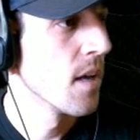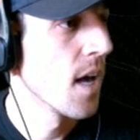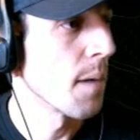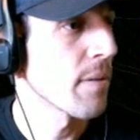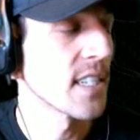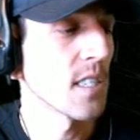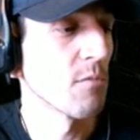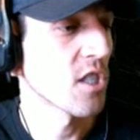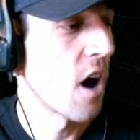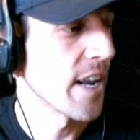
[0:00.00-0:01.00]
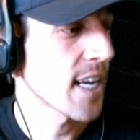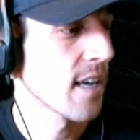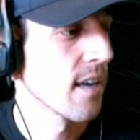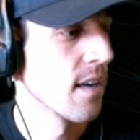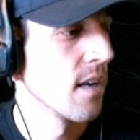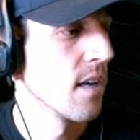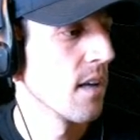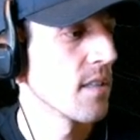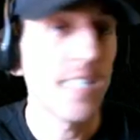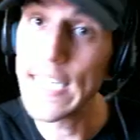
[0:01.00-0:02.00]
I played some Sonic
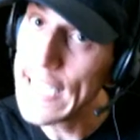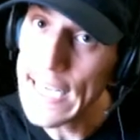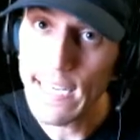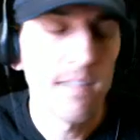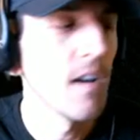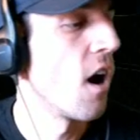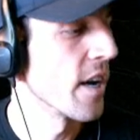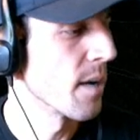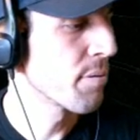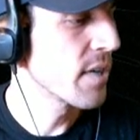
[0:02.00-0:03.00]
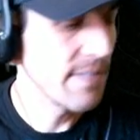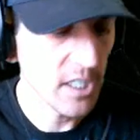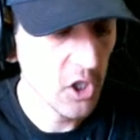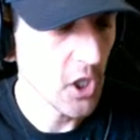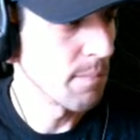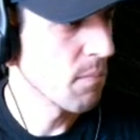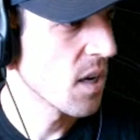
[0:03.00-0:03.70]
C D on a previous stream.